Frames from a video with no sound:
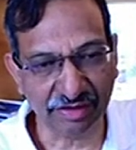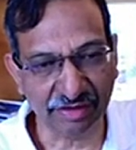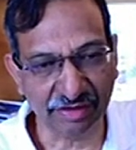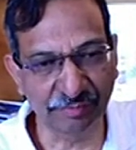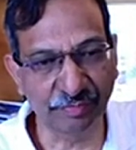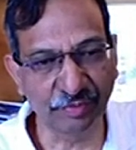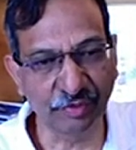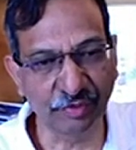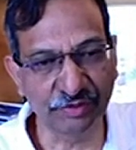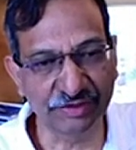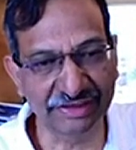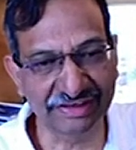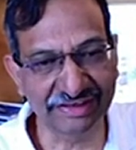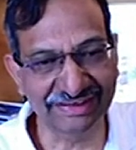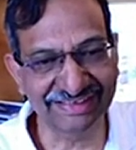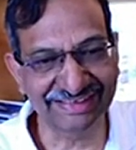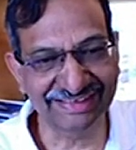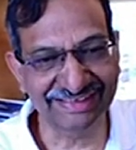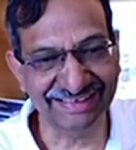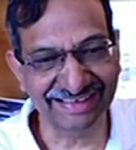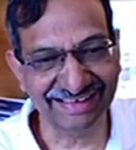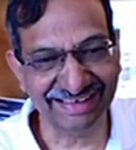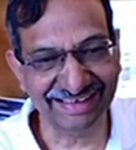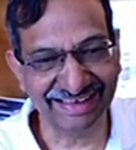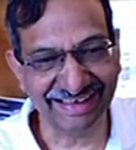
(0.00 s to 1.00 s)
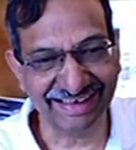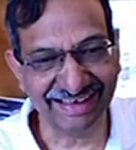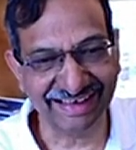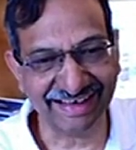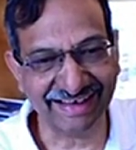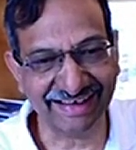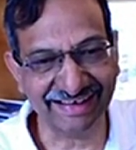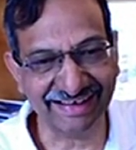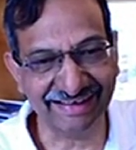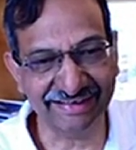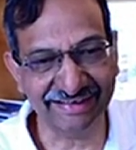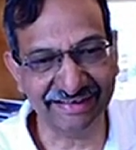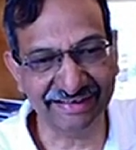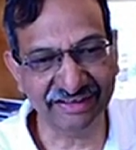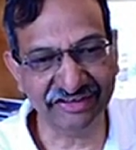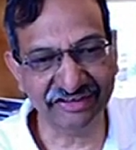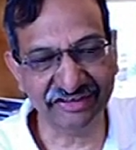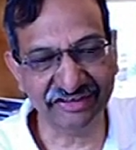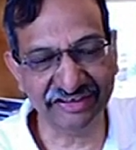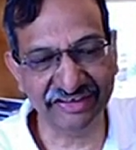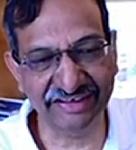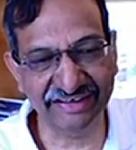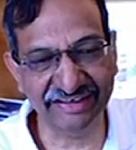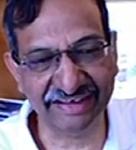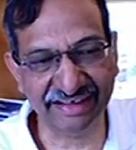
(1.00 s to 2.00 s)
computer, and
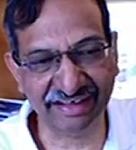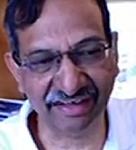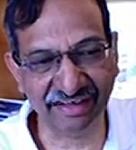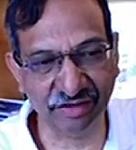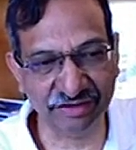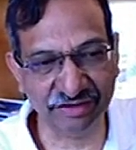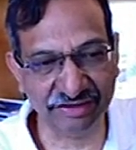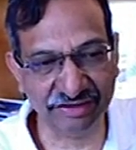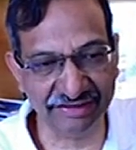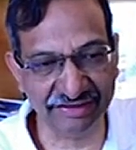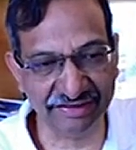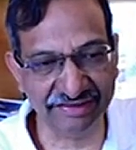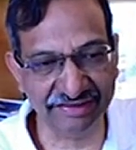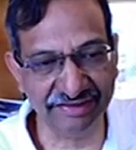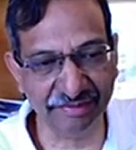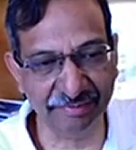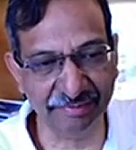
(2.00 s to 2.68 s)
touchscreen technology.